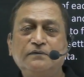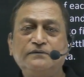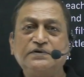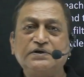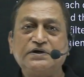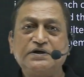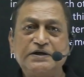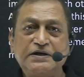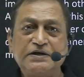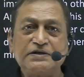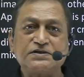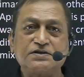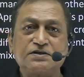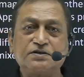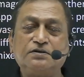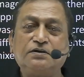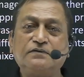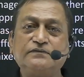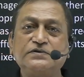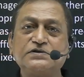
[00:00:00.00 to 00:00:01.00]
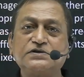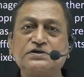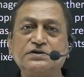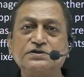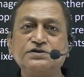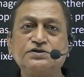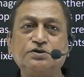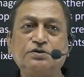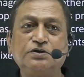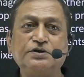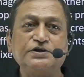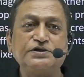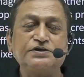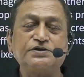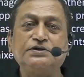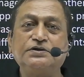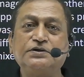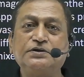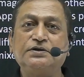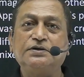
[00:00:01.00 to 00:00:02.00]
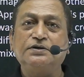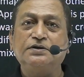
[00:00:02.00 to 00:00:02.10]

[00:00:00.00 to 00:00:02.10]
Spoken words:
the test of this consolidation